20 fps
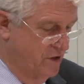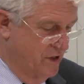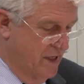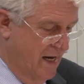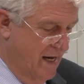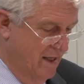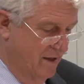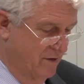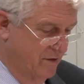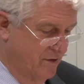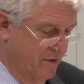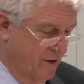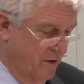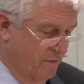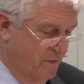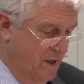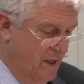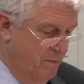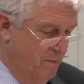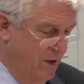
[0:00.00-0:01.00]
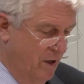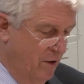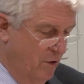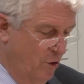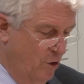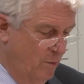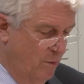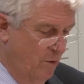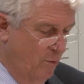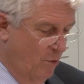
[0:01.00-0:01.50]
chance of keeping
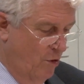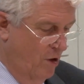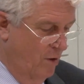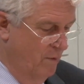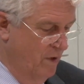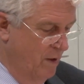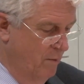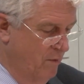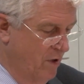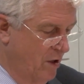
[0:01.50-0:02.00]
global warming